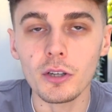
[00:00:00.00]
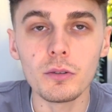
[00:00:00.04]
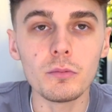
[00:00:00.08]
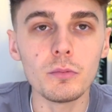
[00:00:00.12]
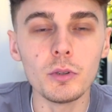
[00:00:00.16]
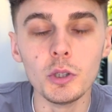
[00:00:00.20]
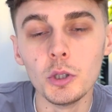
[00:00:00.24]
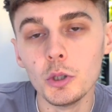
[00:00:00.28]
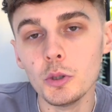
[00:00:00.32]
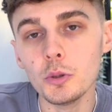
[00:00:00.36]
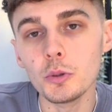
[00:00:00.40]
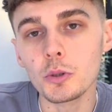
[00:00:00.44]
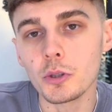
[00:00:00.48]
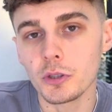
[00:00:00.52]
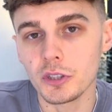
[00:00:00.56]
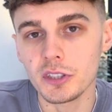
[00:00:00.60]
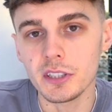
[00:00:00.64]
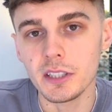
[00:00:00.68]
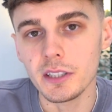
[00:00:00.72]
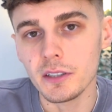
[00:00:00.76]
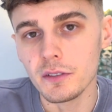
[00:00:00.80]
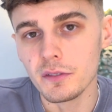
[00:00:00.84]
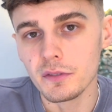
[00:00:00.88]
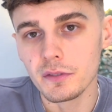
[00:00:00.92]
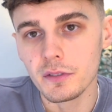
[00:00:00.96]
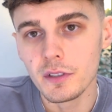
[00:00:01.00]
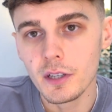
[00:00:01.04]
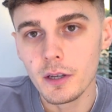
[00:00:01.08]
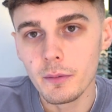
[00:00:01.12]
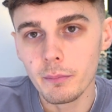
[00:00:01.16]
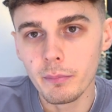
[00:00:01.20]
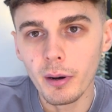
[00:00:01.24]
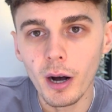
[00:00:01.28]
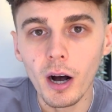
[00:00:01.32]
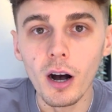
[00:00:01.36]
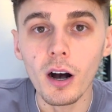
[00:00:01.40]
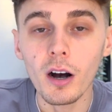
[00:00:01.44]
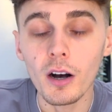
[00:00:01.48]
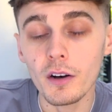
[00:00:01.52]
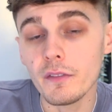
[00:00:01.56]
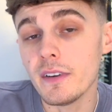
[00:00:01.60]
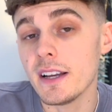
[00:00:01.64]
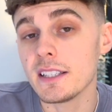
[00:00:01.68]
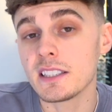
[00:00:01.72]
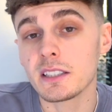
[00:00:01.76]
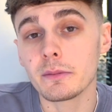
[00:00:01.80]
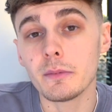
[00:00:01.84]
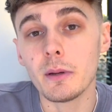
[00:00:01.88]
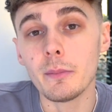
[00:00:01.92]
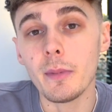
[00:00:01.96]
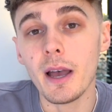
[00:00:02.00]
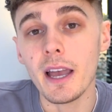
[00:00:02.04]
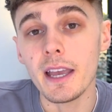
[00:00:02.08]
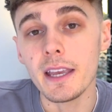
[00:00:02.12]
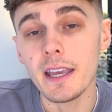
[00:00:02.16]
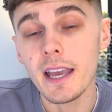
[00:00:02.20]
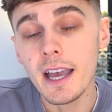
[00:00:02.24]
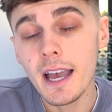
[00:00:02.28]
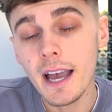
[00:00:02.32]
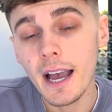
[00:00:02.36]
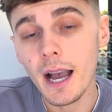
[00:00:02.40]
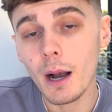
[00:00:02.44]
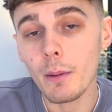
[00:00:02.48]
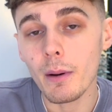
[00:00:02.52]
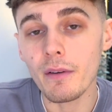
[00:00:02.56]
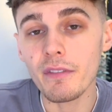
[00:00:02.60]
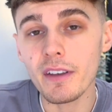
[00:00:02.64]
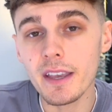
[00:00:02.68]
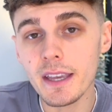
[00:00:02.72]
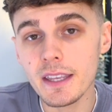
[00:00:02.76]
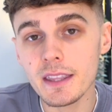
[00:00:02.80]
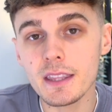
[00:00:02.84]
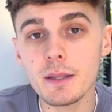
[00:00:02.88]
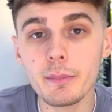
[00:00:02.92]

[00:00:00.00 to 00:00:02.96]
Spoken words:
lucrative part of SMMA. However, in